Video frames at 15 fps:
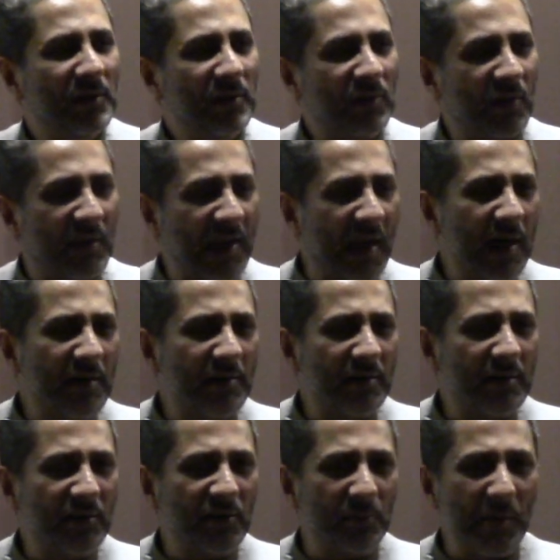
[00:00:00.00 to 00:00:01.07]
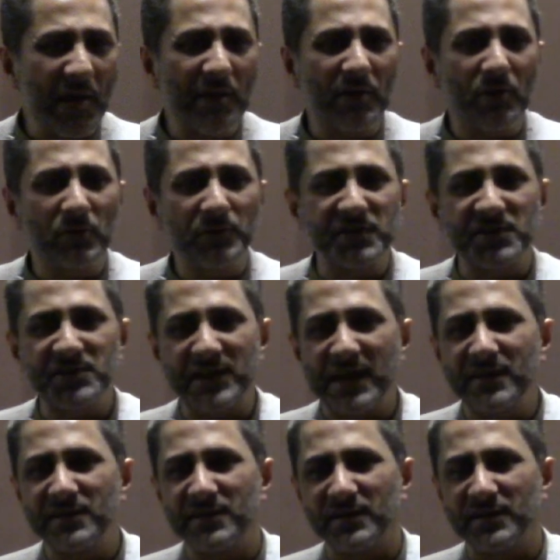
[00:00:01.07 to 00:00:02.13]
the carrier and the bearer of the
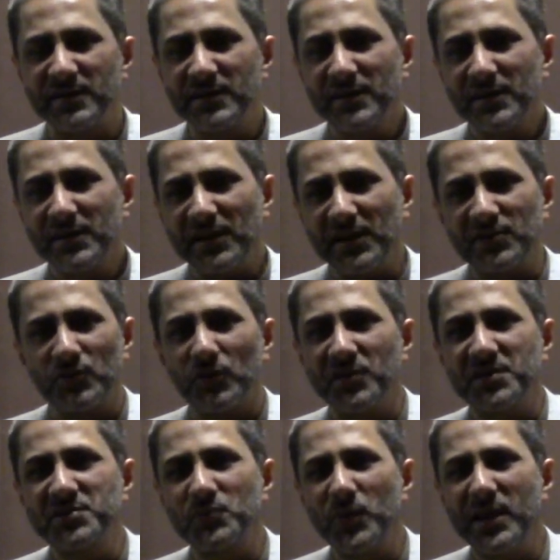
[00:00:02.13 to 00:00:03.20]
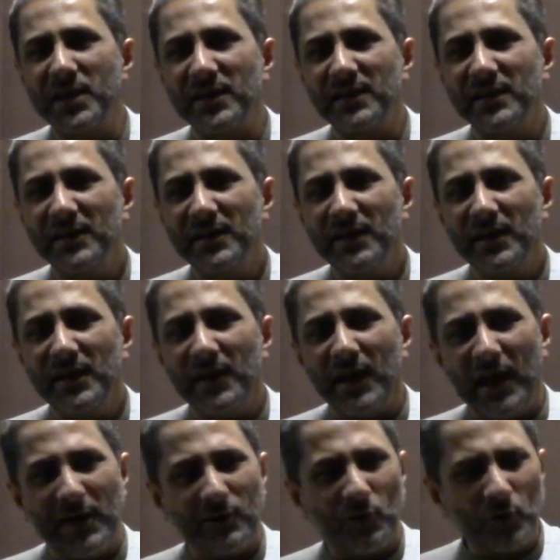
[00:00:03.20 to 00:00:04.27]
standard is on his way.
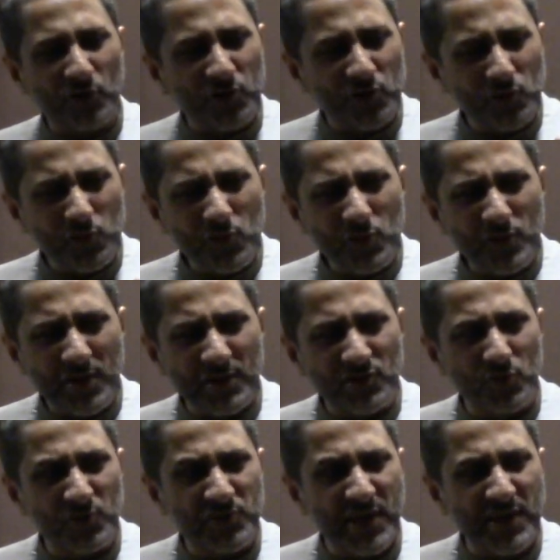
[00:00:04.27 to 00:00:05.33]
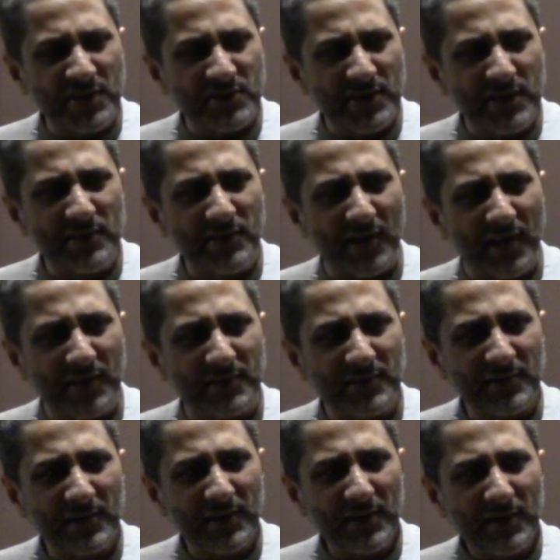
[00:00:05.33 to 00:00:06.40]
And no sooner has Hussein said that,
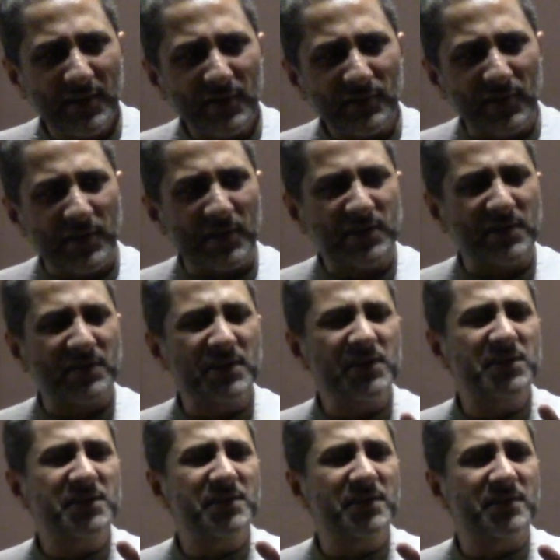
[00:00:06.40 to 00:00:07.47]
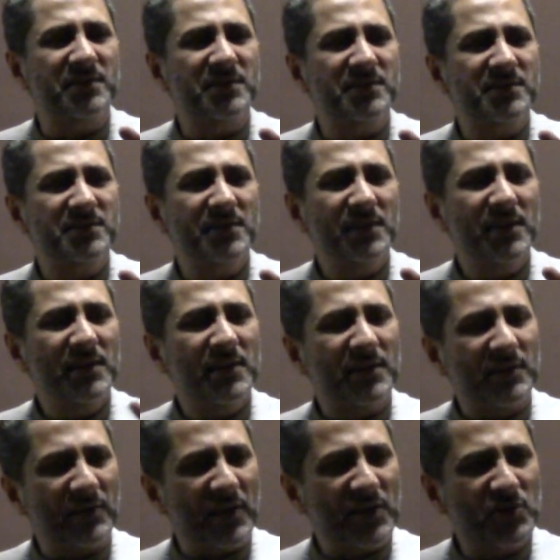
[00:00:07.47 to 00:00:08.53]
that at a distance
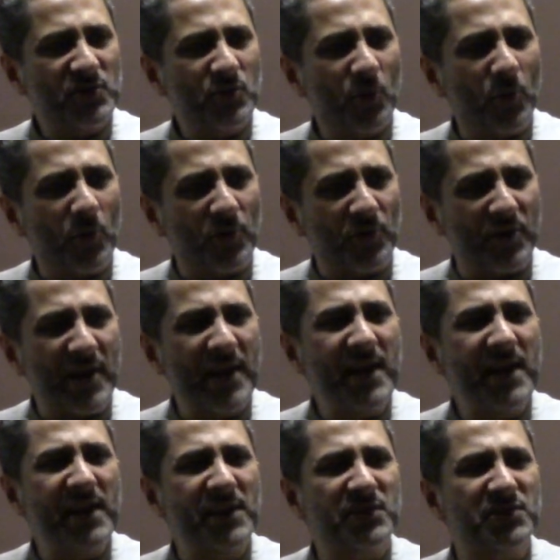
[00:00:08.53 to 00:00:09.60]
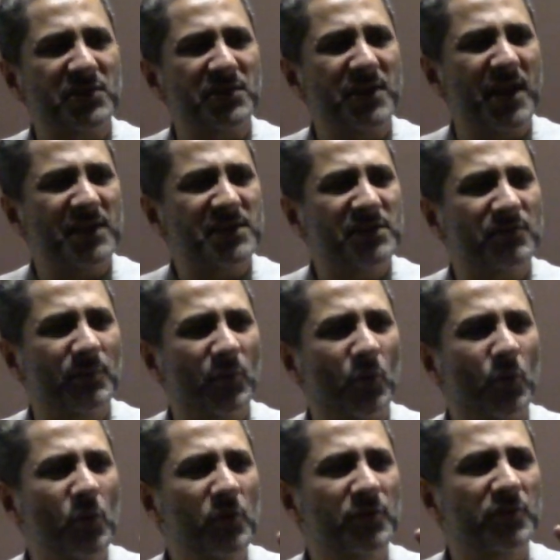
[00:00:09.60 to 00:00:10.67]
they saw raised dust from the
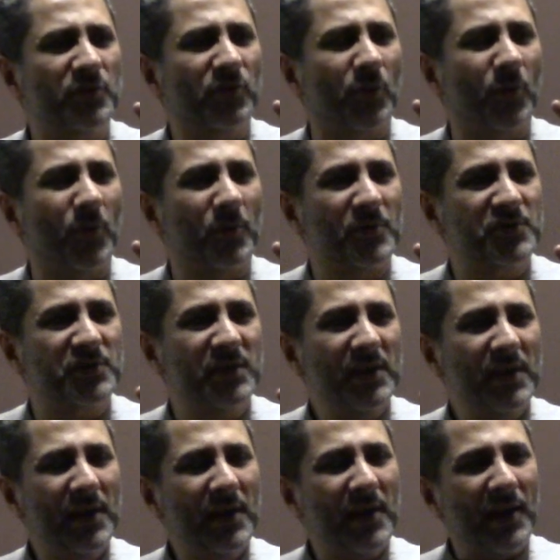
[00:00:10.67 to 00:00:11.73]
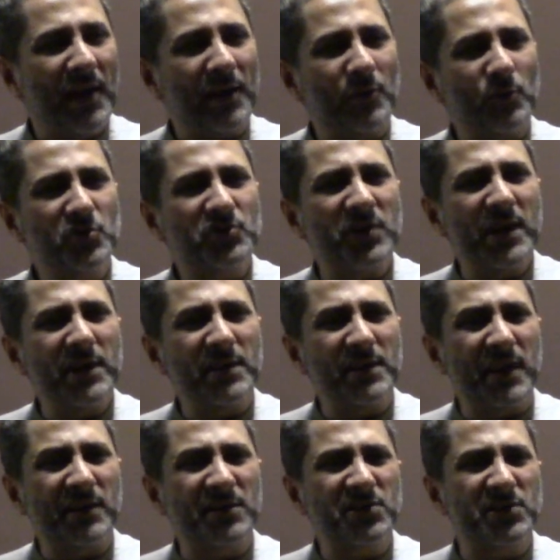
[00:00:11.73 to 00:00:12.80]
hooves of the horse. And Hussein, in
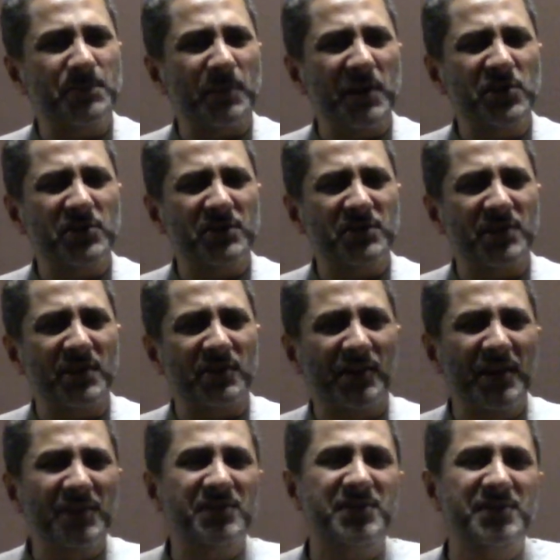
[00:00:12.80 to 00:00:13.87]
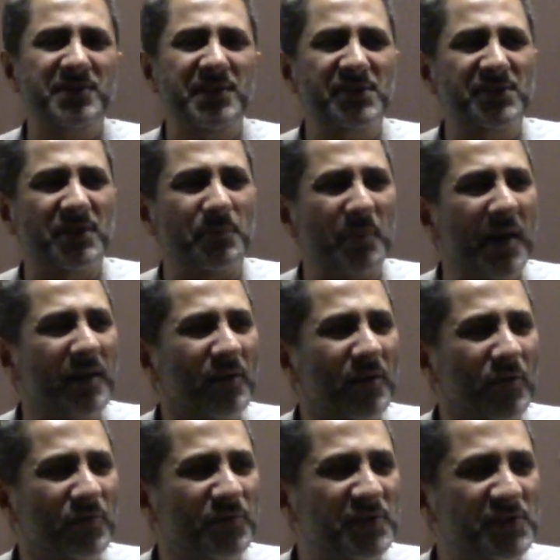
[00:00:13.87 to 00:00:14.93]
anticipation, said, This is the bearer
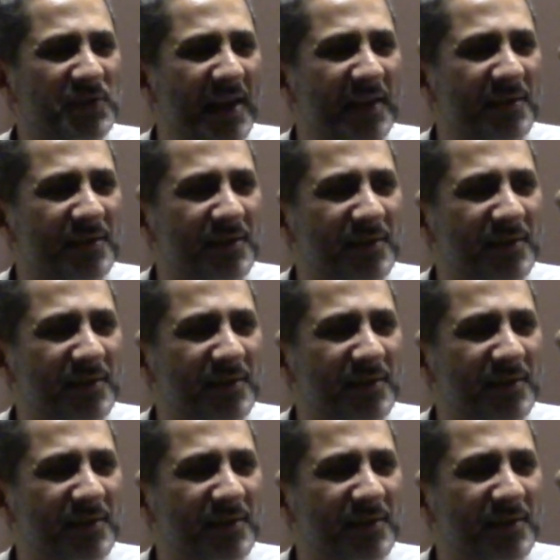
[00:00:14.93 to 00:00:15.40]
of the standard.